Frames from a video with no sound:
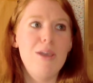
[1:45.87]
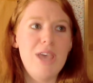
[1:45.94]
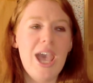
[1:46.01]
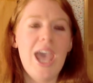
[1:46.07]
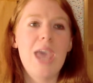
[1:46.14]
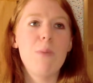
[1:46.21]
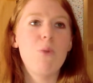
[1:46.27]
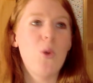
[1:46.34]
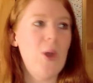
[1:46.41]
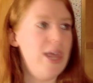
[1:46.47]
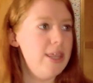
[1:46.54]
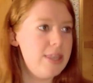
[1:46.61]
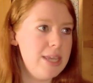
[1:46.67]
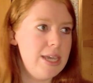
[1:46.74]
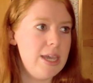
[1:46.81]
came
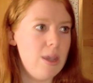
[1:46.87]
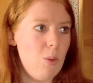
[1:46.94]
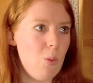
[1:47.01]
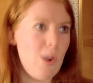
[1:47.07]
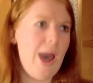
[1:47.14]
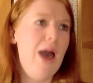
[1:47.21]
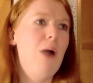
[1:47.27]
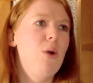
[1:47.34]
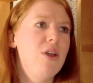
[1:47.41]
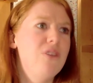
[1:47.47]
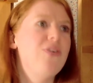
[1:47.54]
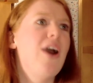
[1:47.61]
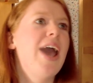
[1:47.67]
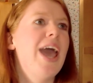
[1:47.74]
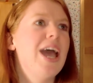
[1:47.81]
away thinking, wow,
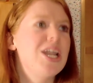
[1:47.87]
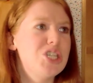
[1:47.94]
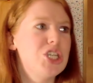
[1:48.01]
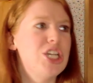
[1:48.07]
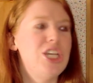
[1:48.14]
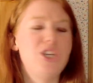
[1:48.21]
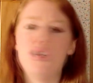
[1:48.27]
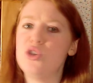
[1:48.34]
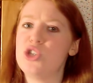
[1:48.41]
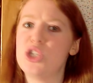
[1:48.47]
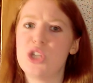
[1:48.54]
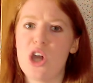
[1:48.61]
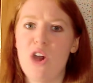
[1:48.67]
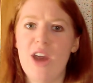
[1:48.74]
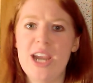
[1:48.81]
if I actually used the
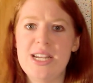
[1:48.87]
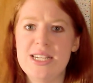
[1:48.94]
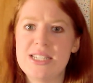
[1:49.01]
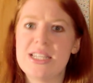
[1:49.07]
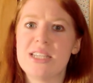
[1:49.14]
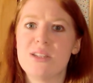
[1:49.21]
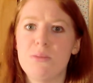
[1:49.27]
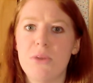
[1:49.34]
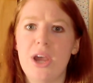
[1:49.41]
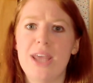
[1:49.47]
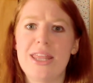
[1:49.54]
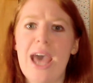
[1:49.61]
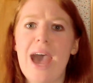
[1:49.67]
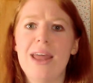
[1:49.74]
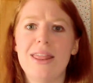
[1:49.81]
star rating system
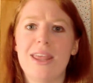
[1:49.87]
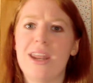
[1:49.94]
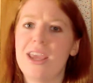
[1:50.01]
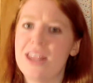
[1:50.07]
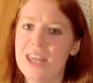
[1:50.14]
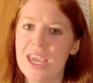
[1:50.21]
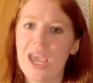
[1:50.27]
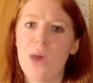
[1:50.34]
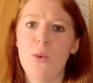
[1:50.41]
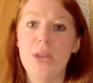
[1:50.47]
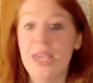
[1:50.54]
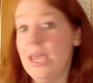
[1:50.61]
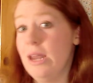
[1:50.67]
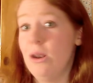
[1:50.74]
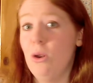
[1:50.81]
like that, then I think I
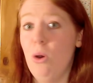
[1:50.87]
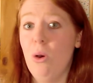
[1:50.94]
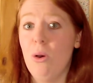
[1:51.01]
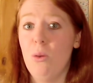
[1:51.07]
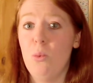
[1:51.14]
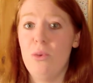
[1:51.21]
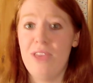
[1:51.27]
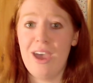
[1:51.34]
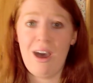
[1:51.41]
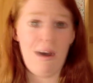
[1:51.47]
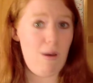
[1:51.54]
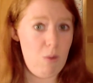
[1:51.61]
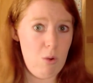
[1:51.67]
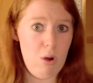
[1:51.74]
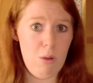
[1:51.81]
would get along with it a
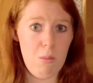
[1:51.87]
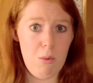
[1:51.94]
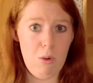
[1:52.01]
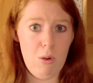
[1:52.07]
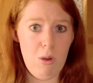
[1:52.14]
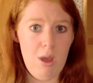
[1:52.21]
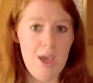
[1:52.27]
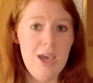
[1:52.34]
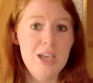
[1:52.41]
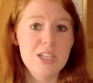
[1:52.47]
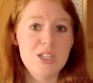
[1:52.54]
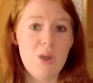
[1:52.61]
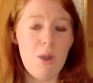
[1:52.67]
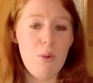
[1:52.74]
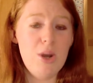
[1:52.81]
whole lot more.
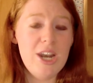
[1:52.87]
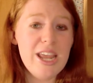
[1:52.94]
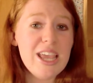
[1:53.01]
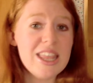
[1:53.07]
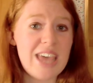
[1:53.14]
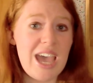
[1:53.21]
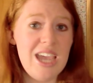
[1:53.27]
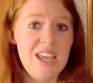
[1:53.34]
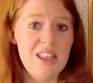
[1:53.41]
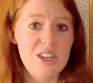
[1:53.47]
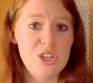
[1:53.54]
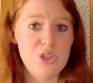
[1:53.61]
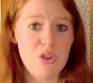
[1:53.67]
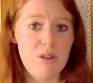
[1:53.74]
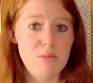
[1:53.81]
So I will link that in the
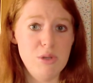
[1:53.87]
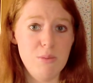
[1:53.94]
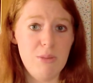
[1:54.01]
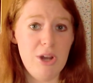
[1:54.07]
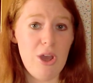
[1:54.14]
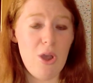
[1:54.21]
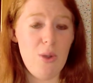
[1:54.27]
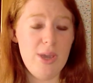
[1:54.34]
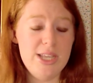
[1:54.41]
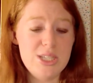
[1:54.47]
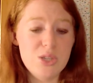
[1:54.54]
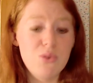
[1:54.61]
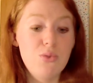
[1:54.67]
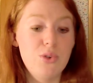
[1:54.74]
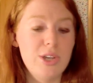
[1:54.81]
description below.
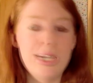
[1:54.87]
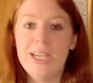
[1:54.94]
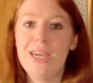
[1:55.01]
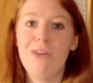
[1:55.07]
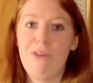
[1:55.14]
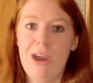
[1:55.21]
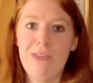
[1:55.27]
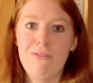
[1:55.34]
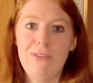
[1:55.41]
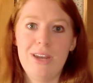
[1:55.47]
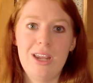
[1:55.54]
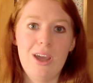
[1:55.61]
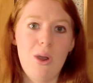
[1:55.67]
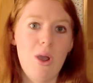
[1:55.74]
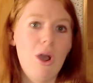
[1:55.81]
It's a really great
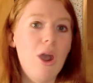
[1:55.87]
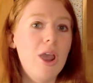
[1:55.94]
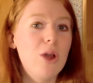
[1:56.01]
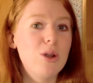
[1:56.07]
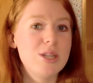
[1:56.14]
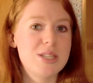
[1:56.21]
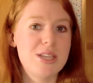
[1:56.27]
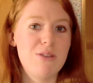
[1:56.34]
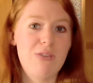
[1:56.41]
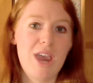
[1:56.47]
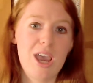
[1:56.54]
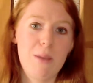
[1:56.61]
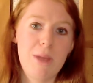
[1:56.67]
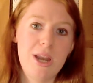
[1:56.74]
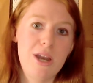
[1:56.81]
video. I honestly
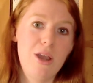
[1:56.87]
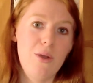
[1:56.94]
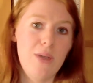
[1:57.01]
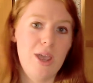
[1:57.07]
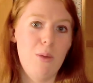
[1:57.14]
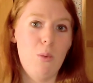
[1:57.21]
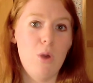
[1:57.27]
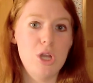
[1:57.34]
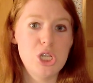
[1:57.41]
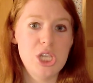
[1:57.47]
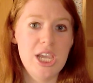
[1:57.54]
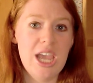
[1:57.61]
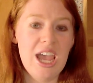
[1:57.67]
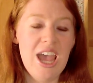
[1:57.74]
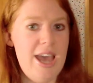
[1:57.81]
recommend going and
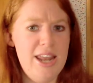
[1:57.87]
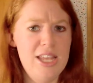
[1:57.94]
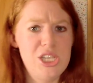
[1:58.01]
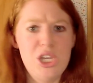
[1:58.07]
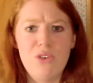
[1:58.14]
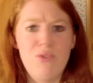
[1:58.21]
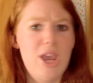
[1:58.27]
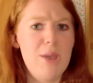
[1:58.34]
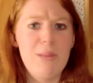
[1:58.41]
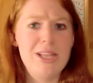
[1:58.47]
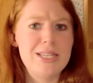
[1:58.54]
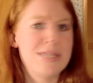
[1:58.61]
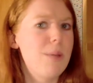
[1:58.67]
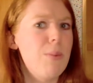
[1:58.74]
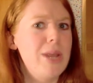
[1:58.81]
watching it, and actually I'd
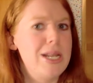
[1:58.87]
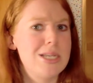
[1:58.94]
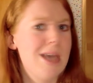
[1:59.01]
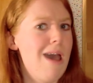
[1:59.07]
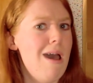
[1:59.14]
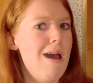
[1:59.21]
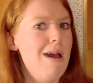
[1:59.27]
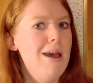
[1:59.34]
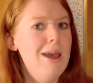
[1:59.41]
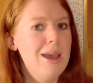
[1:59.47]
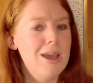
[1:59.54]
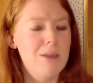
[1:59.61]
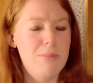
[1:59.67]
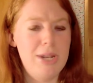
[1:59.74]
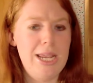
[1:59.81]
recommend subbing to her
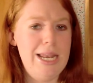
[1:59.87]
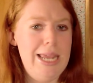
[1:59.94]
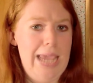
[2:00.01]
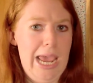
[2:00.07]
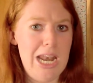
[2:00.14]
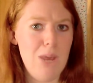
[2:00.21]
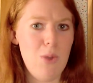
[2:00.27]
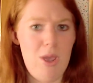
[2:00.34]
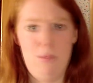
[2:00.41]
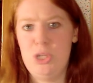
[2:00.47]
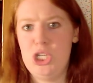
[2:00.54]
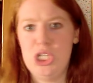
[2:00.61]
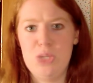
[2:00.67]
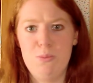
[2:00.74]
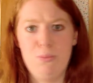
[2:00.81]
completely anyway, because
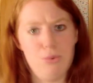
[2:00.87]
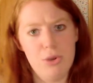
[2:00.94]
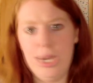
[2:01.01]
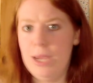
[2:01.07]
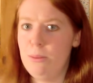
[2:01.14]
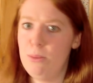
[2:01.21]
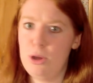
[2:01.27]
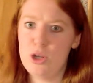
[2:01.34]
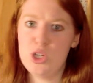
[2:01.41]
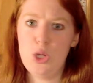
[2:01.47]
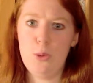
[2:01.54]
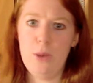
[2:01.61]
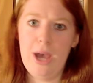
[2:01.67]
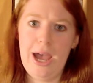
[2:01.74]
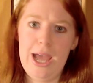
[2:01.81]
she's a brilliant
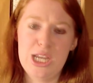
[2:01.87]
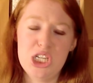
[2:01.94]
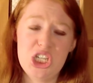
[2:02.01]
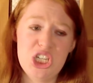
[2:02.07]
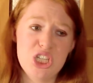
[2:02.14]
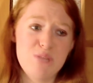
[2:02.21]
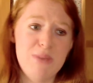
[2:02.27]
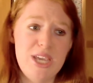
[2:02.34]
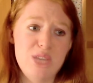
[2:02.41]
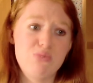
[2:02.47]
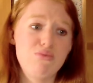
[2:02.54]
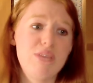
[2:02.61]
booktuber and she just makes